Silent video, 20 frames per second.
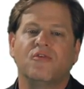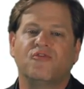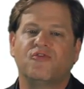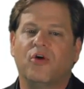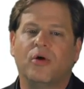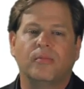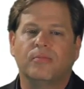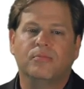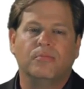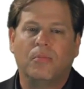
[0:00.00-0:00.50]

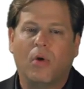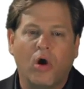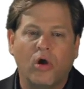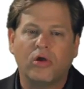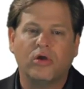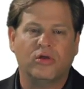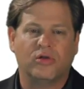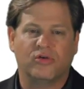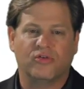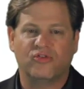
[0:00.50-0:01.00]
from
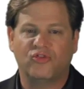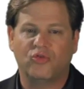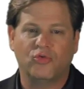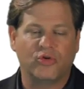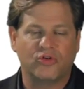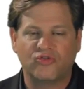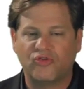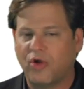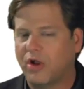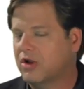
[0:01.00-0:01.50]
marketers
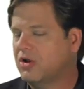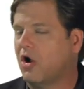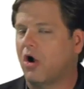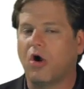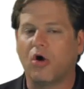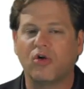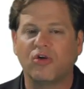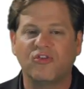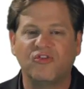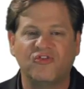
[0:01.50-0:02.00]
who are trying to
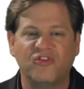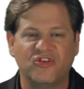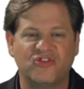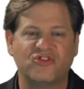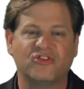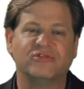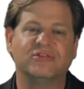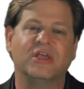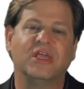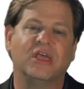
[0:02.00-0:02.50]

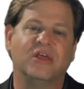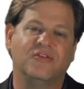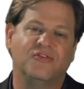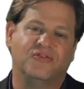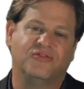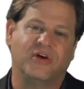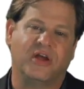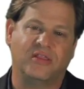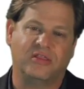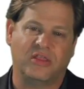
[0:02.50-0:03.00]
artificially
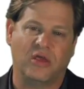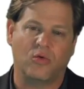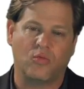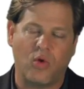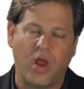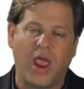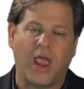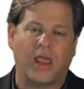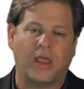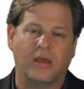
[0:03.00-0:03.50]
inflate their
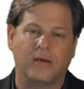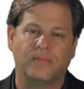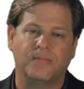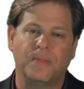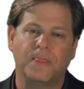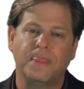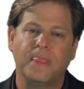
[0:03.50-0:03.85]
rank.